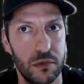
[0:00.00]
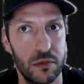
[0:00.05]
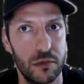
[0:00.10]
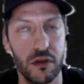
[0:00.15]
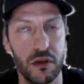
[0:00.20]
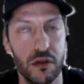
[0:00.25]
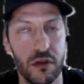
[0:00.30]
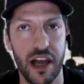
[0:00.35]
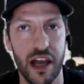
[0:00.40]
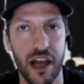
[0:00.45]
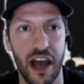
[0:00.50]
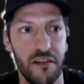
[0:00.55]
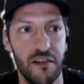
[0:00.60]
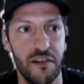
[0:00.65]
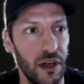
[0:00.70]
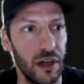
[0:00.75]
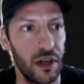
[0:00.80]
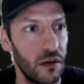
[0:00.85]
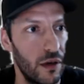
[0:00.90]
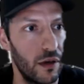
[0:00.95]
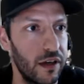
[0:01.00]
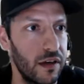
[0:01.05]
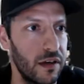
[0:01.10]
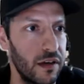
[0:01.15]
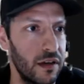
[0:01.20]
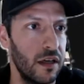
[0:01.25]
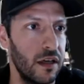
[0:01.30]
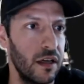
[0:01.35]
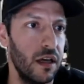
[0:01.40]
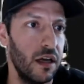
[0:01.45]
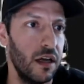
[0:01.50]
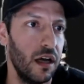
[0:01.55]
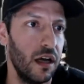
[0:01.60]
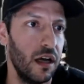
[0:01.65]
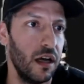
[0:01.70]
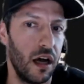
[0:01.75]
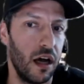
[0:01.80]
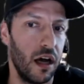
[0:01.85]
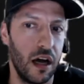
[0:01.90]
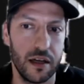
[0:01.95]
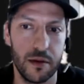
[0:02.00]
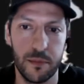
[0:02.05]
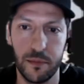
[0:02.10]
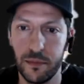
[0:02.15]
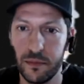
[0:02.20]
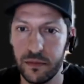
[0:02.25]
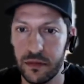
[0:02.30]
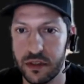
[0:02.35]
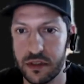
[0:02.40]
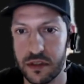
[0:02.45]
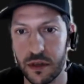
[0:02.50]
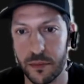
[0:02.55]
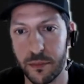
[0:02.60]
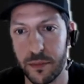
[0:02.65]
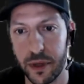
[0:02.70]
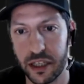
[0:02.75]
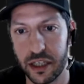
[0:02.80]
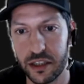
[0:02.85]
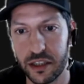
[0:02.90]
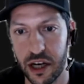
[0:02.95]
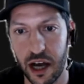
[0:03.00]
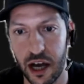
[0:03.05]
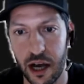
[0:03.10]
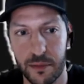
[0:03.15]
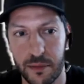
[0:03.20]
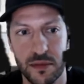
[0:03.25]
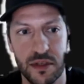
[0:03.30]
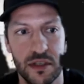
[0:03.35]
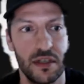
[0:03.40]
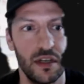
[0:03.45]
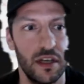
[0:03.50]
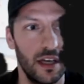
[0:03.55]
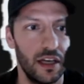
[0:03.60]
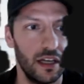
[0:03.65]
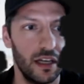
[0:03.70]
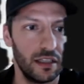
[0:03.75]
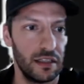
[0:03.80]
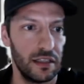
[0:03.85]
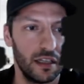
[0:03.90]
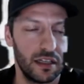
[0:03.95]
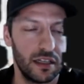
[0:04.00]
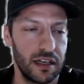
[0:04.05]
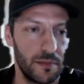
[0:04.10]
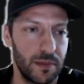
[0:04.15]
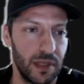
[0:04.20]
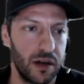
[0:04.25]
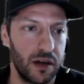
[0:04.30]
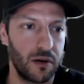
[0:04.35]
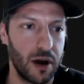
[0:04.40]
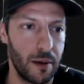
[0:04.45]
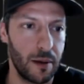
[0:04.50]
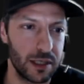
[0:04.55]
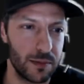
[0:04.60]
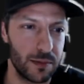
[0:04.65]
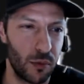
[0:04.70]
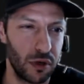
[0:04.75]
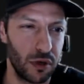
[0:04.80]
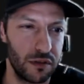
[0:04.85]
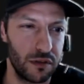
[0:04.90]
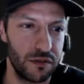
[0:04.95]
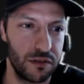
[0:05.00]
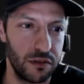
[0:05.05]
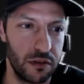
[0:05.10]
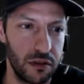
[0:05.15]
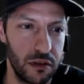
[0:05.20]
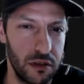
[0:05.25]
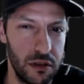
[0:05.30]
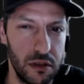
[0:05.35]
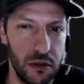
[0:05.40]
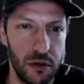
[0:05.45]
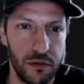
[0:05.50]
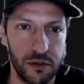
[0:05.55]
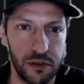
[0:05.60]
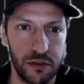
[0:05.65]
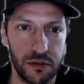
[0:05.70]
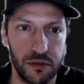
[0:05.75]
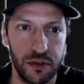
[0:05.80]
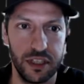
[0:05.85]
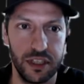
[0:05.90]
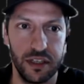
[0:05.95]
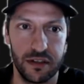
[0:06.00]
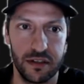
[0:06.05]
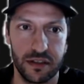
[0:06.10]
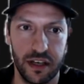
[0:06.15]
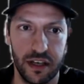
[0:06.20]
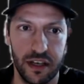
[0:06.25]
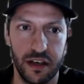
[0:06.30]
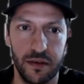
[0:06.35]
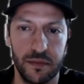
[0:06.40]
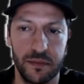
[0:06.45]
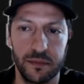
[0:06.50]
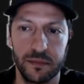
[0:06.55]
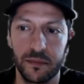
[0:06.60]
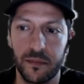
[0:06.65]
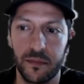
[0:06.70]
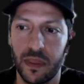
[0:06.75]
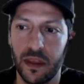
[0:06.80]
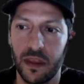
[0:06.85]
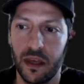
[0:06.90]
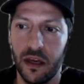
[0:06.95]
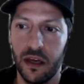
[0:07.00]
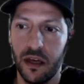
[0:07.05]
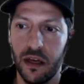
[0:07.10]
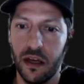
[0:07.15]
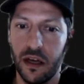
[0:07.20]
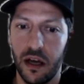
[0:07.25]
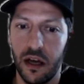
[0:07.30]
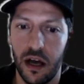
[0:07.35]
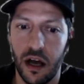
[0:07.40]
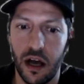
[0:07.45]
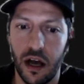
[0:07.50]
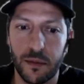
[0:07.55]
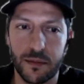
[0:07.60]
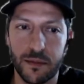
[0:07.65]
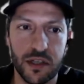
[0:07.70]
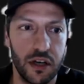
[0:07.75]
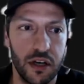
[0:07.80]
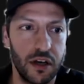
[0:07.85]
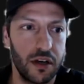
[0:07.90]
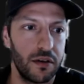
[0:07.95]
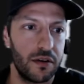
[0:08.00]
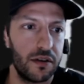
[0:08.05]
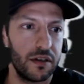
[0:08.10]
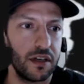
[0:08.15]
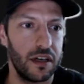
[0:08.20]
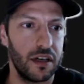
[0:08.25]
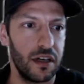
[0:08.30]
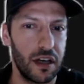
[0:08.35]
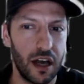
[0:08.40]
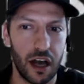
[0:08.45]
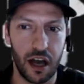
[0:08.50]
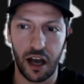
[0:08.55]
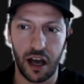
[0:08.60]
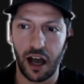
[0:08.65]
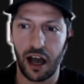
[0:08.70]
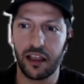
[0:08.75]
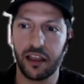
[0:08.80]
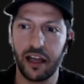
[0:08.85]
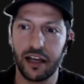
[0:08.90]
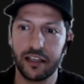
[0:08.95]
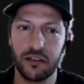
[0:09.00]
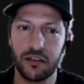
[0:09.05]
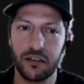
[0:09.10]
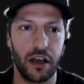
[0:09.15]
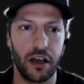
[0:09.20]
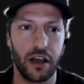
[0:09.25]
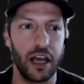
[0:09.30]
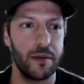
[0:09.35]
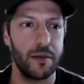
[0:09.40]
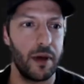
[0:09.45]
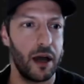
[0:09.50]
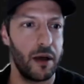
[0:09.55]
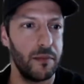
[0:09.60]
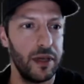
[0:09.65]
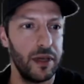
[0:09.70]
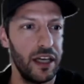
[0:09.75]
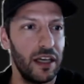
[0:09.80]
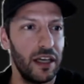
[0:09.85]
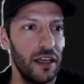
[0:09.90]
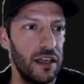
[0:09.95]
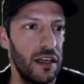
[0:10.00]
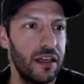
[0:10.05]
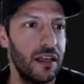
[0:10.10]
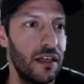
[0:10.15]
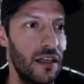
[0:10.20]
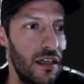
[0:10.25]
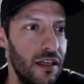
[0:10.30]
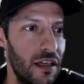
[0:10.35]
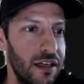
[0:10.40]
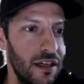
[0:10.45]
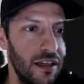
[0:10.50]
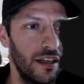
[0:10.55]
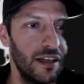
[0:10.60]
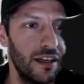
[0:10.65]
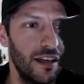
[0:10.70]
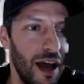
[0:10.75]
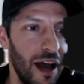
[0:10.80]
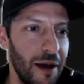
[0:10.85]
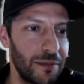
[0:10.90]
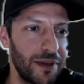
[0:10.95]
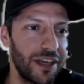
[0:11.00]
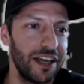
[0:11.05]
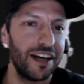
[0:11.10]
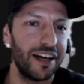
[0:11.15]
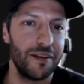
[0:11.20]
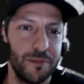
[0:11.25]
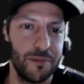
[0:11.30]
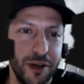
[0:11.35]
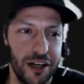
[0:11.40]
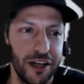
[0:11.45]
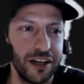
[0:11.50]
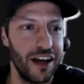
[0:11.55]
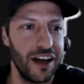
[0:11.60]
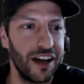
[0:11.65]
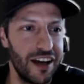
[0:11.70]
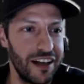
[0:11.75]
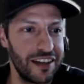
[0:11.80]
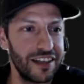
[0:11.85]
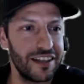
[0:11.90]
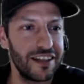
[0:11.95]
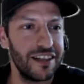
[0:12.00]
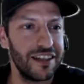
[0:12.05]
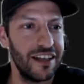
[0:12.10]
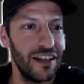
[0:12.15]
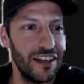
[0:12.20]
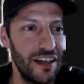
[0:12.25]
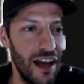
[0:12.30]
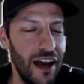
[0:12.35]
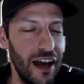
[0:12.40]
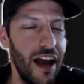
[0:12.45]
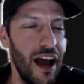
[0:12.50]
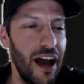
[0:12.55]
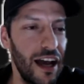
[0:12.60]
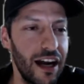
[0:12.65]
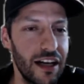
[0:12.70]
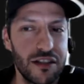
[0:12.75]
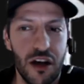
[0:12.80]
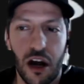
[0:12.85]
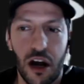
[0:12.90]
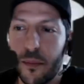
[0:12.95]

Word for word: close to half my career. Uh, I have some big jobs, and, and I've been at Robinson Morton for a little over three years now. Um, so, I like talking about me. I'm kidding, but uh, the, the, I, I got to talk